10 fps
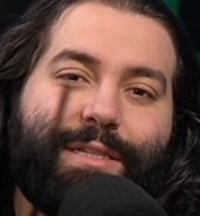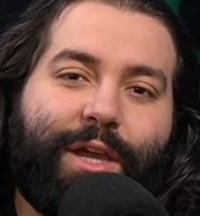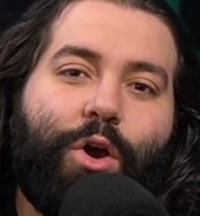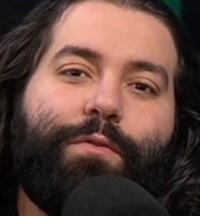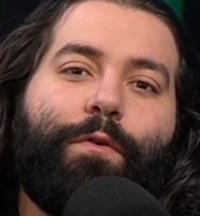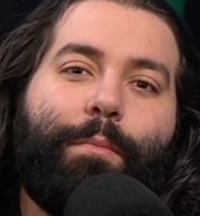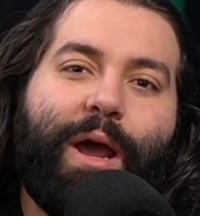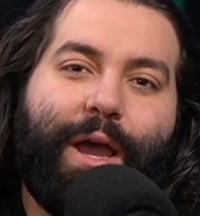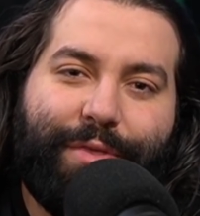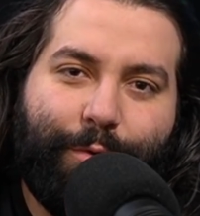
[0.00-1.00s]
a GOAT
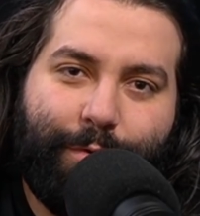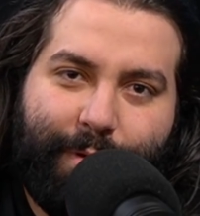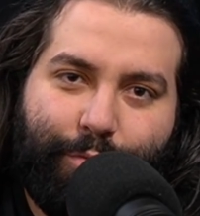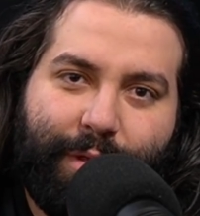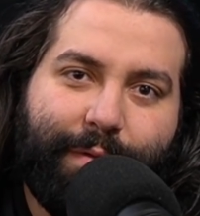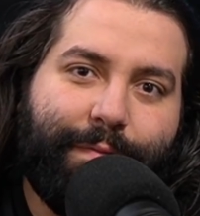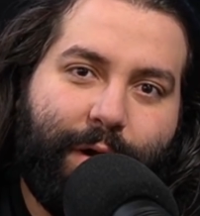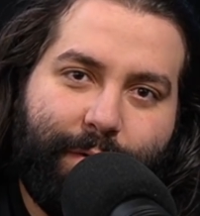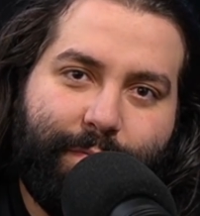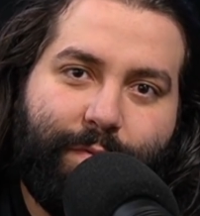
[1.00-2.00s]
format I think would be really
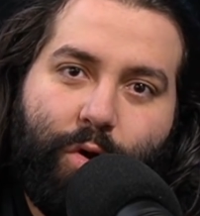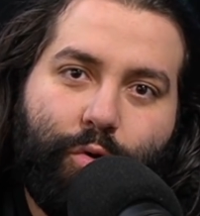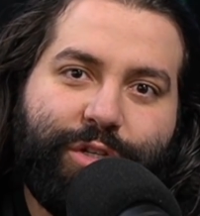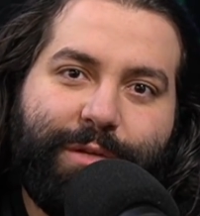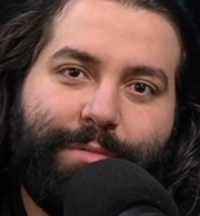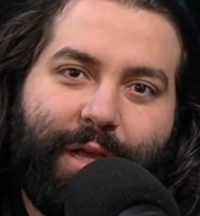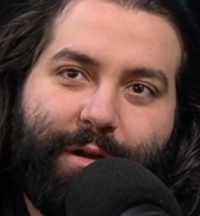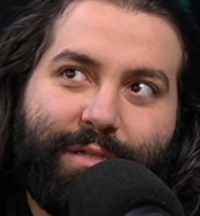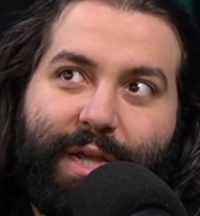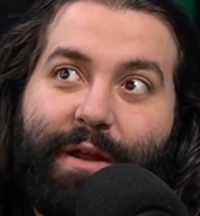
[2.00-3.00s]
fun for OG
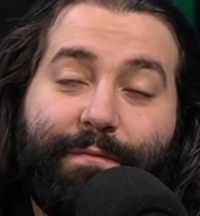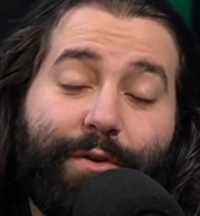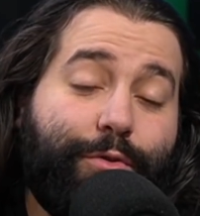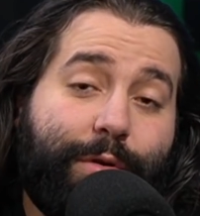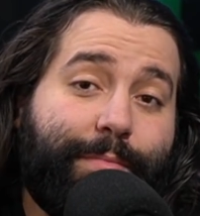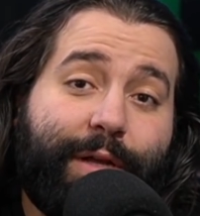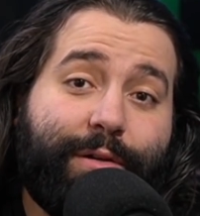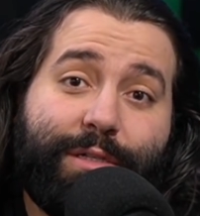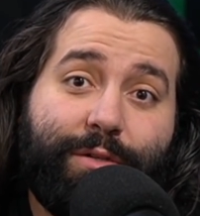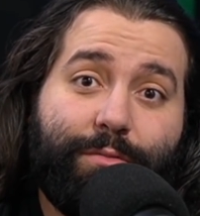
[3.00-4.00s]
players and for newer
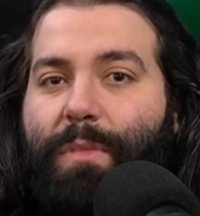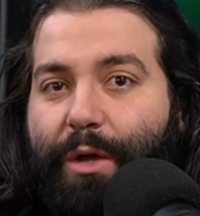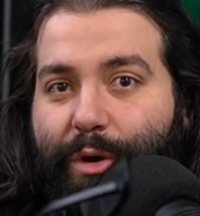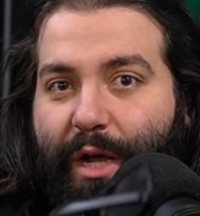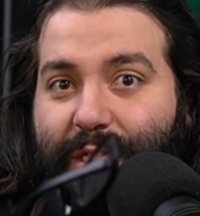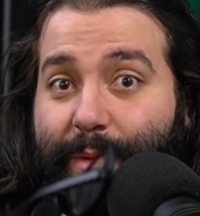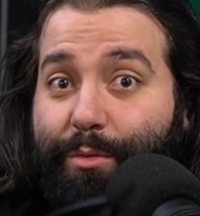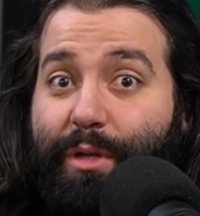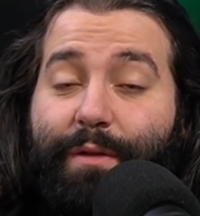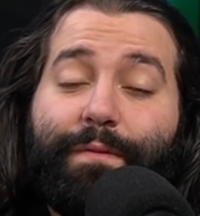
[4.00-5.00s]
players too. It would also be be
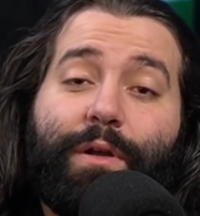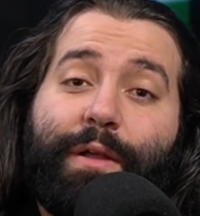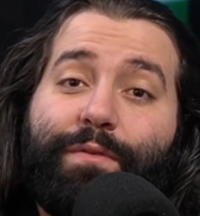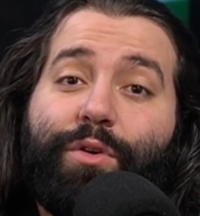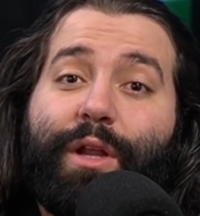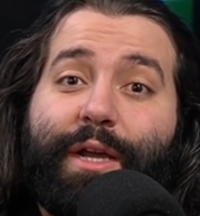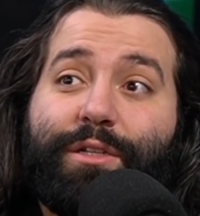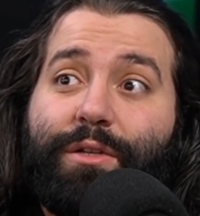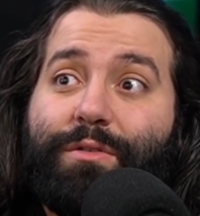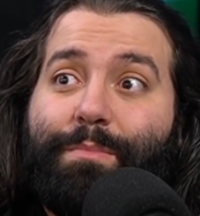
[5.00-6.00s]
really fun if you could
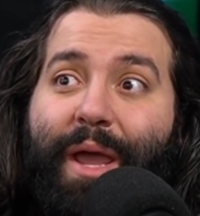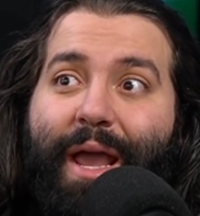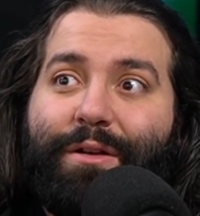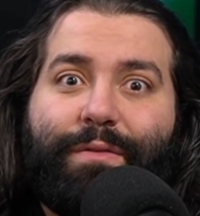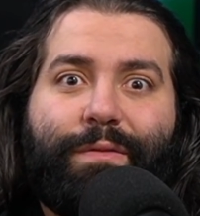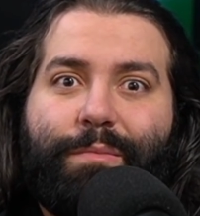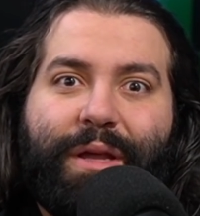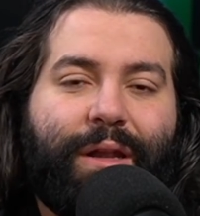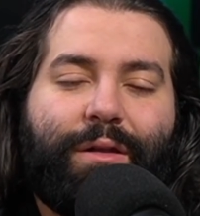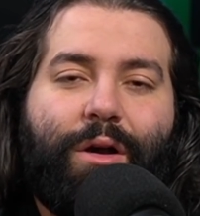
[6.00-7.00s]
actually use banned or
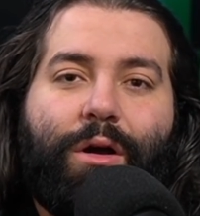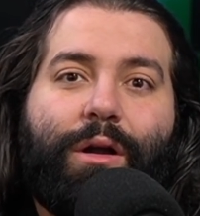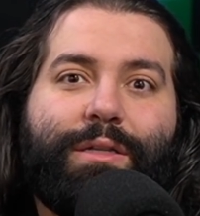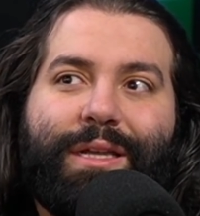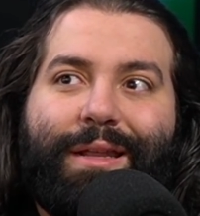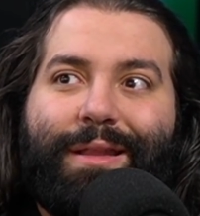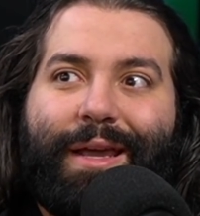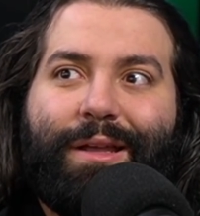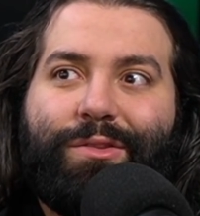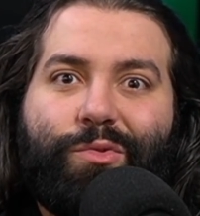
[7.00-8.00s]
forbidden cards in
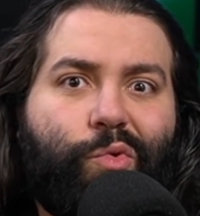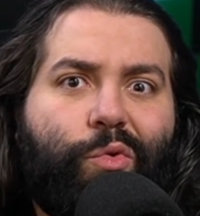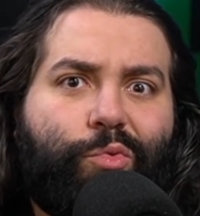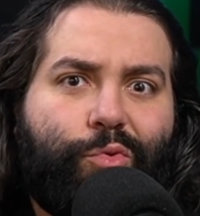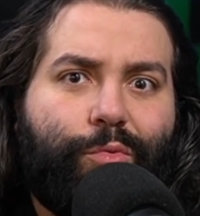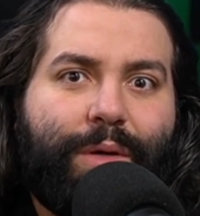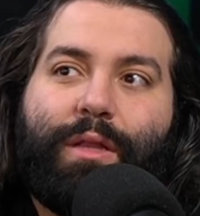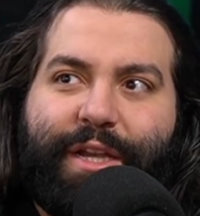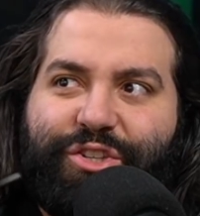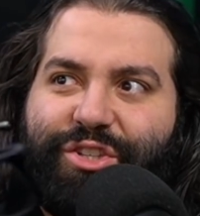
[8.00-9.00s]
like a duel room.
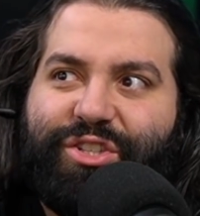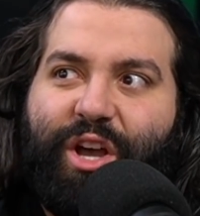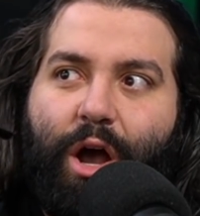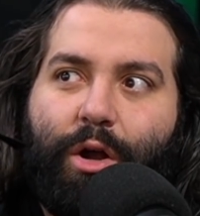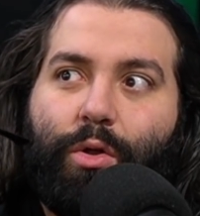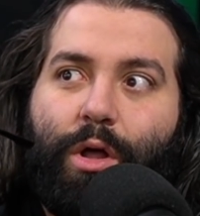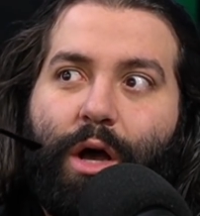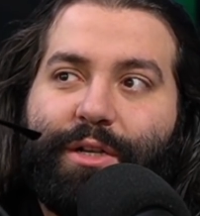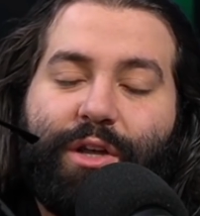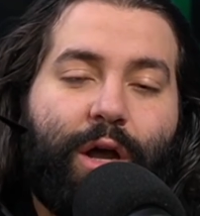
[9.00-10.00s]
Like just toggle
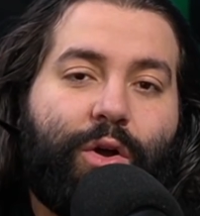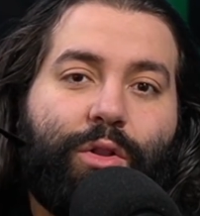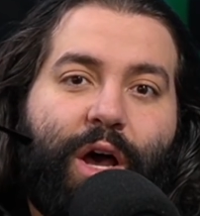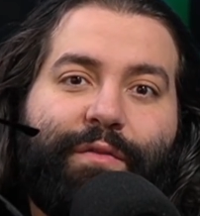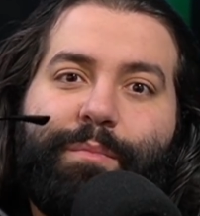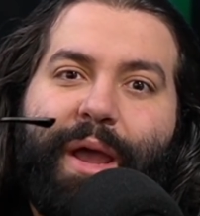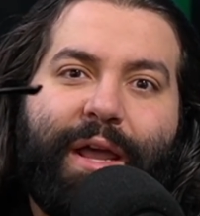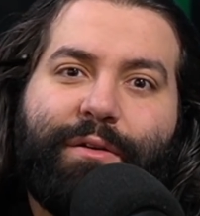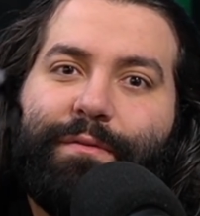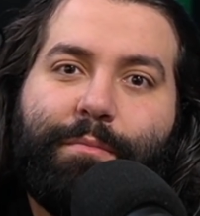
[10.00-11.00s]
on, toggle off
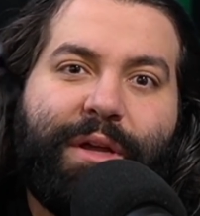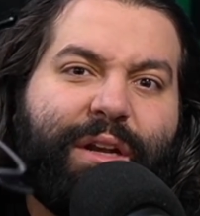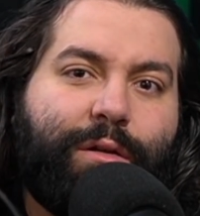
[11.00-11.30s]
banned or forbidden